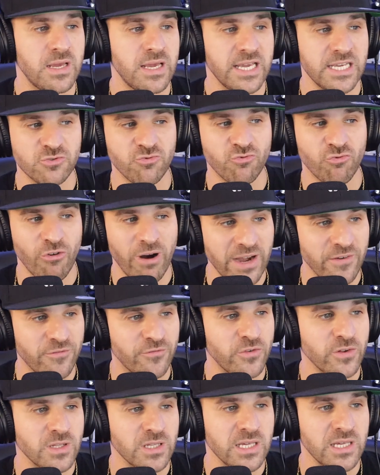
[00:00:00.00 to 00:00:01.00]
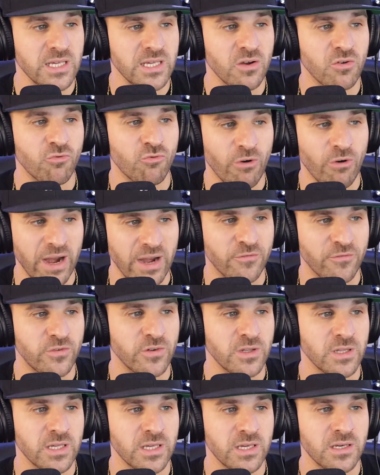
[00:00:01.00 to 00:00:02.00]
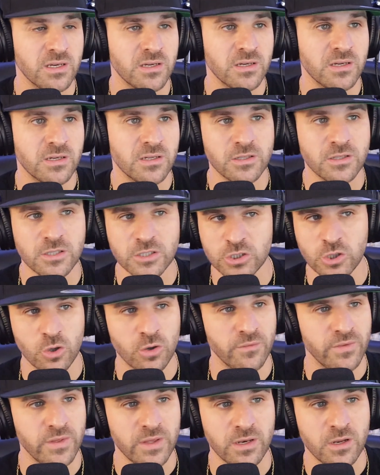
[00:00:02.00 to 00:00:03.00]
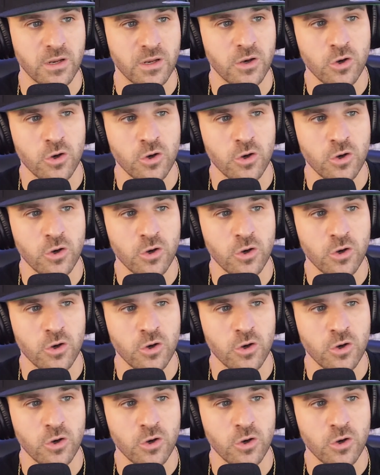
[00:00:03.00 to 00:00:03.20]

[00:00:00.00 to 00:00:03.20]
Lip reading: He's rightfully deserved it.